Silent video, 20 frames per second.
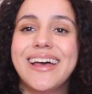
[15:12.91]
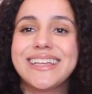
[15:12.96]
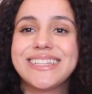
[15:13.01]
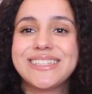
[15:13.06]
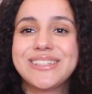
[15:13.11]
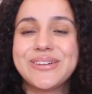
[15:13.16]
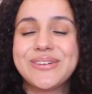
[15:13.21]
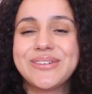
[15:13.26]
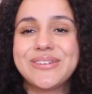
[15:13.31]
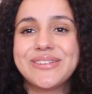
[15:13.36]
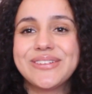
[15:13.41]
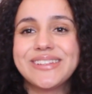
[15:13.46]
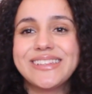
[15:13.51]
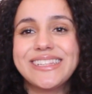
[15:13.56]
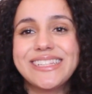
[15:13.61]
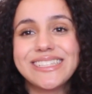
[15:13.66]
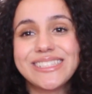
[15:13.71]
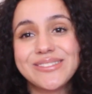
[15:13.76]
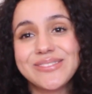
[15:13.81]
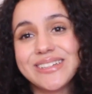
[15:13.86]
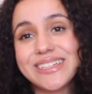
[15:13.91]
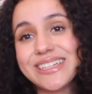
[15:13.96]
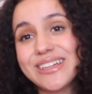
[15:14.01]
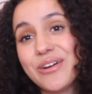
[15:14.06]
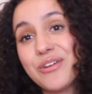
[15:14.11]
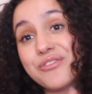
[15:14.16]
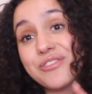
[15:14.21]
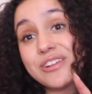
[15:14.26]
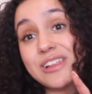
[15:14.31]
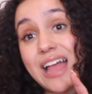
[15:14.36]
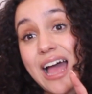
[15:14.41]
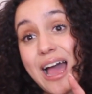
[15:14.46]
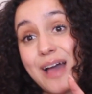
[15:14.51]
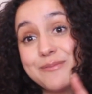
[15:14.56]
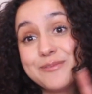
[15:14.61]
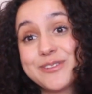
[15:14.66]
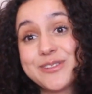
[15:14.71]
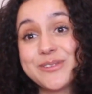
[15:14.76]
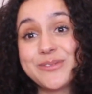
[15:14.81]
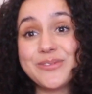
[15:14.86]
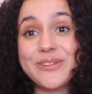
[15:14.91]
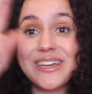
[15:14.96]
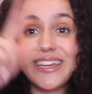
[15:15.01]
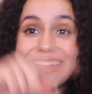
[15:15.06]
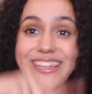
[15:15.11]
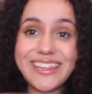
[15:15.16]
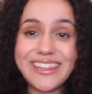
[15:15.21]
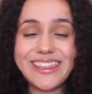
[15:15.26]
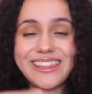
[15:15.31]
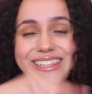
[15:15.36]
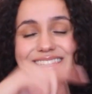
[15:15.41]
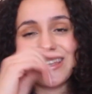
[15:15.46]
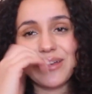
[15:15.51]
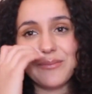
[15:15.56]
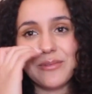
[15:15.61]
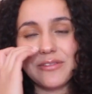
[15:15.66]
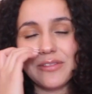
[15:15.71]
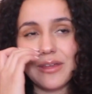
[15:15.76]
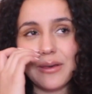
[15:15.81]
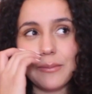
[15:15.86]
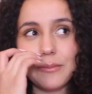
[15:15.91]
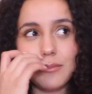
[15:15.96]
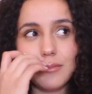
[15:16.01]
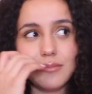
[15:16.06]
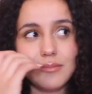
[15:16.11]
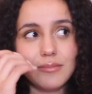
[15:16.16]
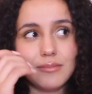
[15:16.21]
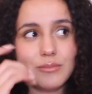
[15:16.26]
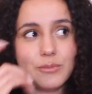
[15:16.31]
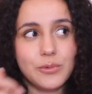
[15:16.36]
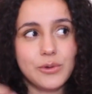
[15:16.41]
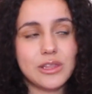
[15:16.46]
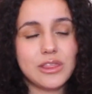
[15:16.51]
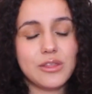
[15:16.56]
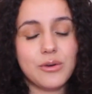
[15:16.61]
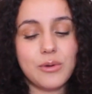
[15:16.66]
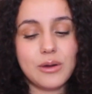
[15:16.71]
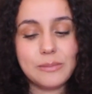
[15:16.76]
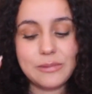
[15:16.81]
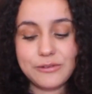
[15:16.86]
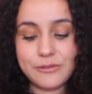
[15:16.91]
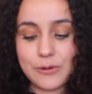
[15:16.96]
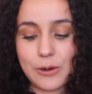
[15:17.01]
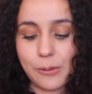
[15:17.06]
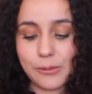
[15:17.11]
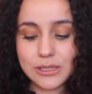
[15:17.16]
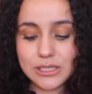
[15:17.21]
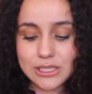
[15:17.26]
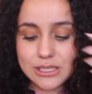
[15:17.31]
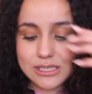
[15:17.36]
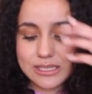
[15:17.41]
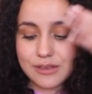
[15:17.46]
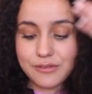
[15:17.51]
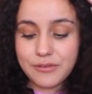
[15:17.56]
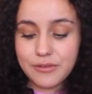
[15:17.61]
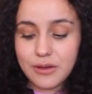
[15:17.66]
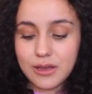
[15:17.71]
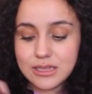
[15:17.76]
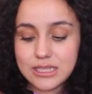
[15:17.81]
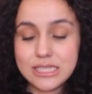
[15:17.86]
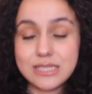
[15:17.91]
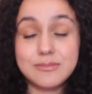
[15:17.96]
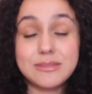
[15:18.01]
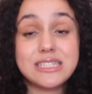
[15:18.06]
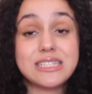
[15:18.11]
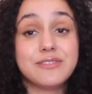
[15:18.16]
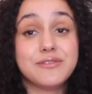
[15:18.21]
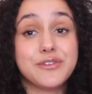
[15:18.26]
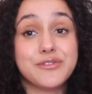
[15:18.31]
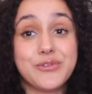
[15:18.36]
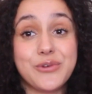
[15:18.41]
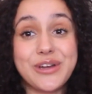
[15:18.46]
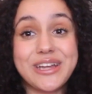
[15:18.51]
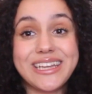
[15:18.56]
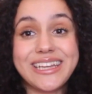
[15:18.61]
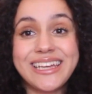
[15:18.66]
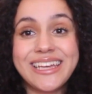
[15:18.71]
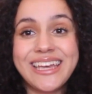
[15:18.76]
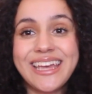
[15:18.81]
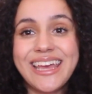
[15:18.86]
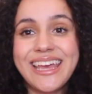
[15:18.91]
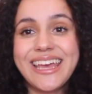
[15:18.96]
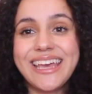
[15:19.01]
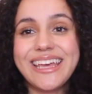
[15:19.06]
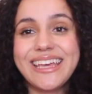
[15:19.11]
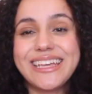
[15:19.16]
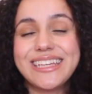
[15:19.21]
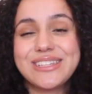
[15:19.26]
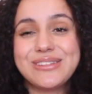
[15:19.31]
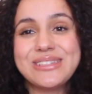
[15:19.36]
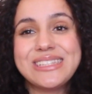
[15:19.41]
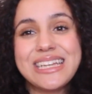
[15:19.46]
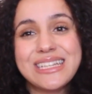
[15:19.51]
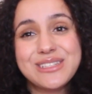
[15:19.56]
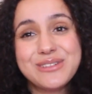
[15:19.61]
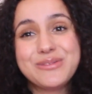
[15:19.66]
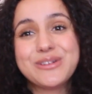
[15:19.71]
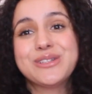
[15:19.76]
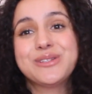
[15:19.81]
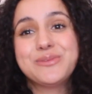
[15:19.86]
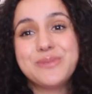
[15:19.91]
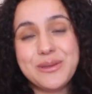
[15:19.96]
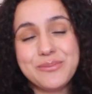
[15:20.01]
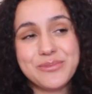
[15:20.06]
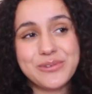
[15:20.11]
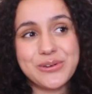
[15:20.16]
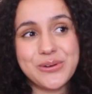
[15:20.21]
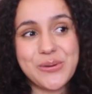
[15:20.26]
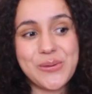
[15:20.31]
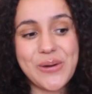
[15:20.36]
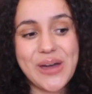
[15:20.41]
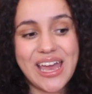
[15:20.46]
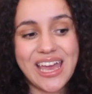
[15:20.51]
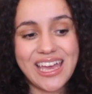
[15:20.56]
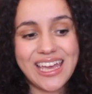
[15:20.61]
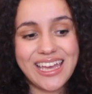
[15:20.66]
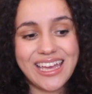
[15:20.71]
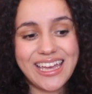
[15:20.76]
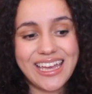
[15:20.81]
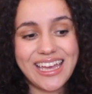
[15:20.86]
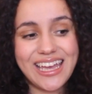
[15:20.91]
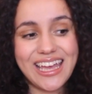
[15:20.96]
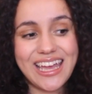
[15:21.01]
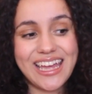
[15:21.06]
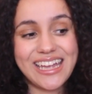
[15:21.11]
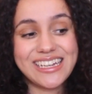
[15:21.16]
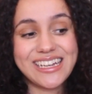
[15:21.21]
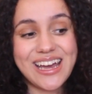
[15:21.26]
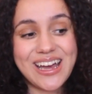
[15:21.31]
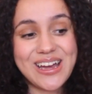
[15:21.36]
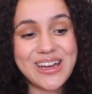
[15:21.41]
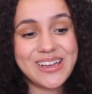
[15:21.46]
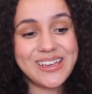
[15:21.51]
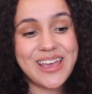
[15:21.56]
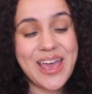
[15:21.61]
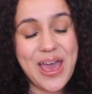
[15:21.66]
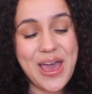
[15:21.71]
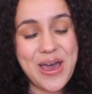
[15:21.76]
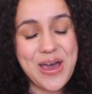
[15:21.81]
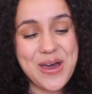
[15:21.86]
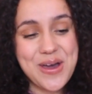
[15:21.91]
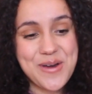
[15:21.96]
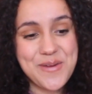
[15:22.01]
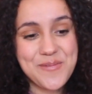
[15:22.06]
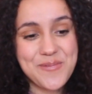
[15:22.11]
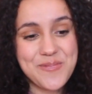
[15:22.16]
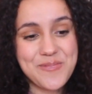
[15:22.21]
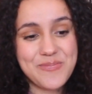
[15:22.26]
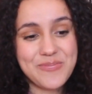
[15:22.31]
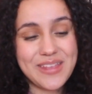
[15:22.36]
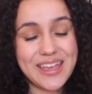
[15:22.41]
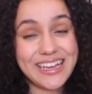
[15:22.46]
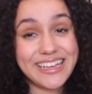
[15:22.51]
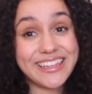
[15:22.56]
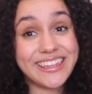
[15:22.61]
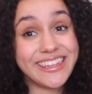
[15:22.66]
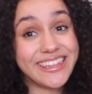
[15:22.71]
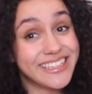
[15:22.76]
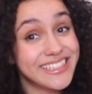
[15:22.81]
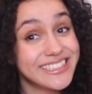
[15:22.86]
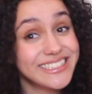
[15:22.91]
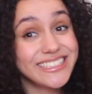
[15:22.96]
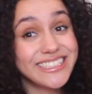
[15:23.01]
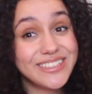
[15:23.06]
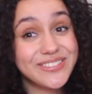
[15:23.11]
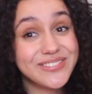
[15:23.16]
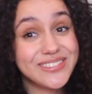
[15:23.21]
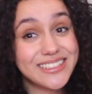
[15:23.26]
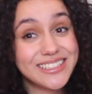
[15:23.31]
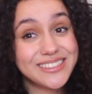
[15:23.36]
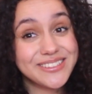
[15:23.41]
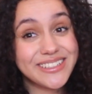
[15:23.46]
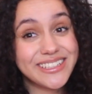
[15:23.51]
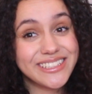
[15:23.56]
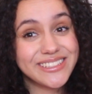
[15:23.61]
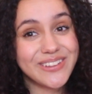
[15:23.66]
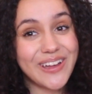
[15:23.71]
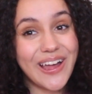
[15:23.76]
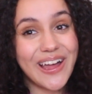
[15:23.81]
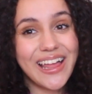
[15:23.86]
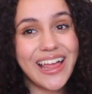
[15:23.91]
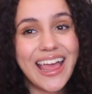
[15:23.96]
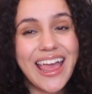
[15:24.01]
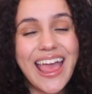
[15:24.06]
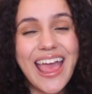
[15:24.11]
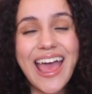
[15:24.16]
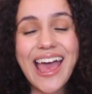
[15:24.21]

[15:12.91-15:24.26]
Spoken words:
So this one overlaps with some of them, with the one before, which is a dismissive avoidant, is we tend to push people away. And I am guilty for this one as well.